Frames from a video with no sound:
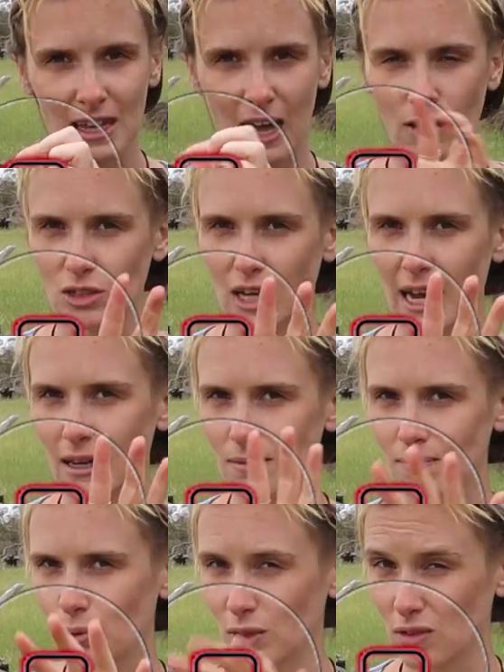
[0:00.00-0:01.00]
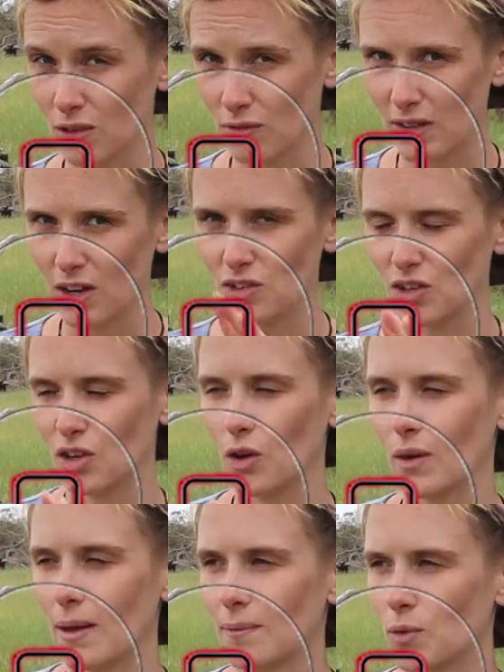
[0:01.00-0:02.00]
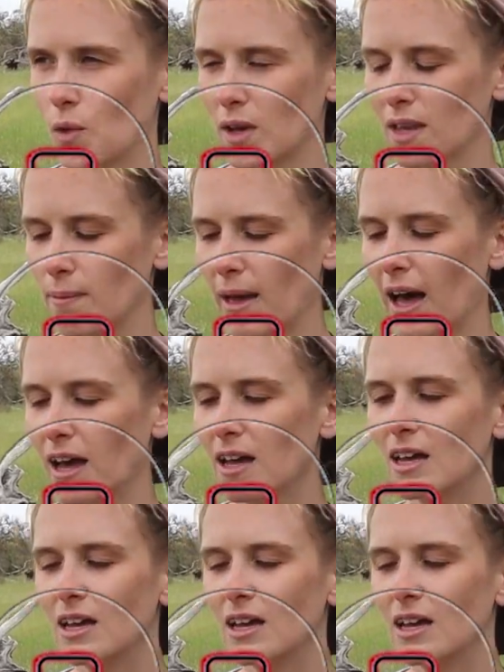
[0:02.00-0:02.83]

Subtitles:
I'll try and put this on the video so you know what I'm talking about.